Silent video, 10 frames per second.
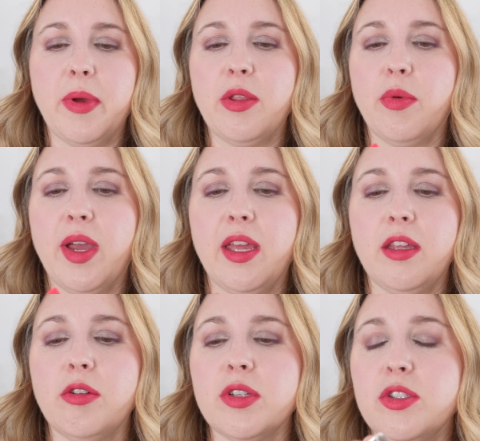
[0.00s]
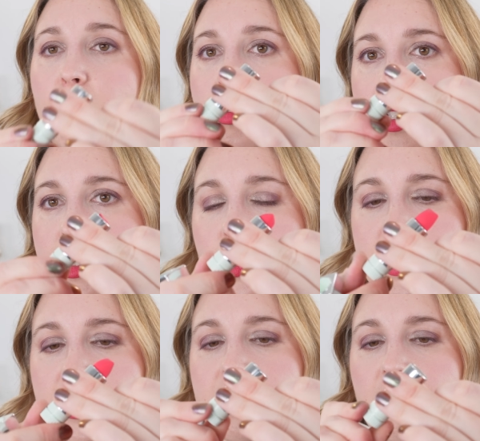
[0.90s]
by the way, you can totally
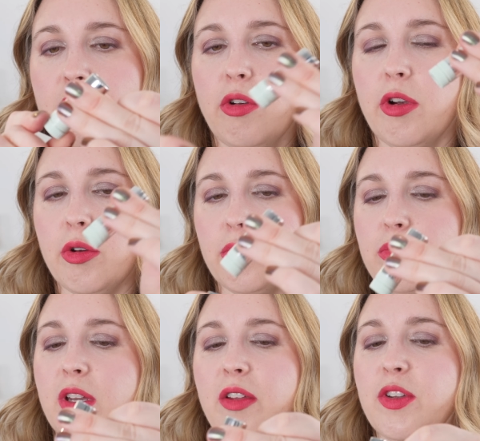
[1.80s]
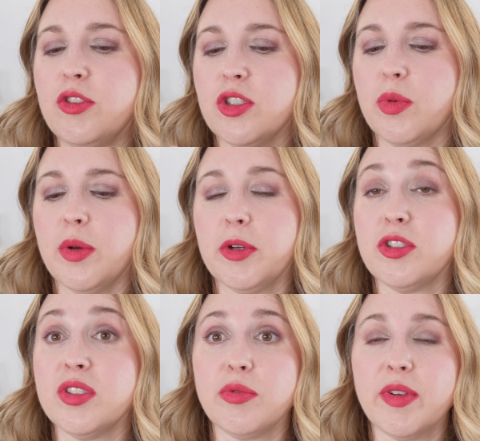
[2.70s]
twist this on your own if you just want to
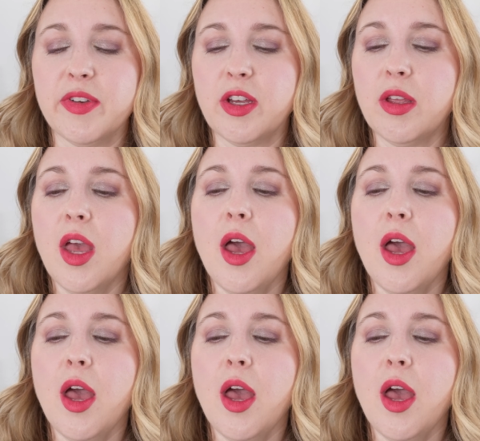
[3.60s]
purchase a refill.